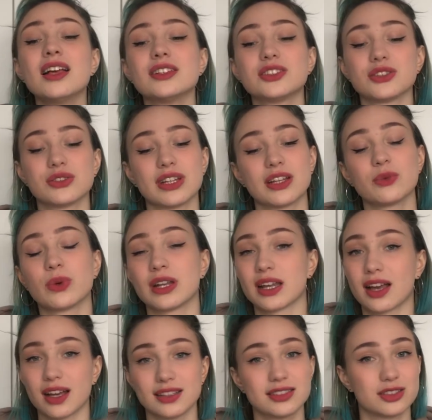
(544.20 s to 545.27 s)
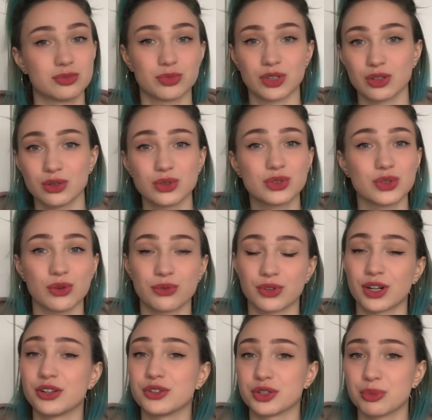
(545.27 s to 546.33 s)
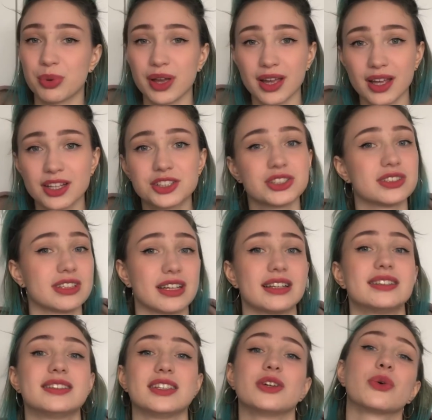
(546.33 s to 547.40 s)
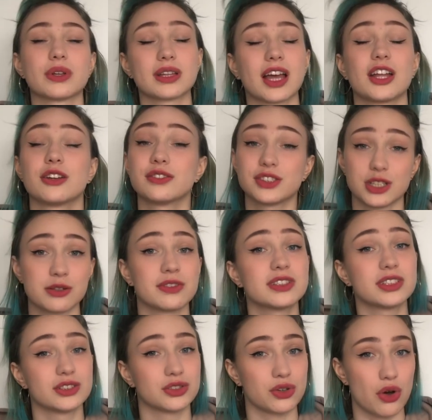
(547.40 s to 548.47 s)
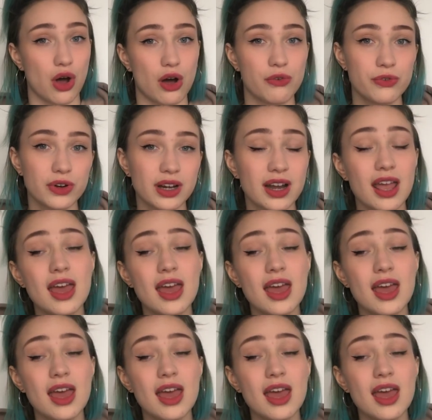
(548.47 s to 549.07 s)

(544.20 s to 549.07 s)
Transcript: So then when a customer looks over at your page and they see what kind of services you offer,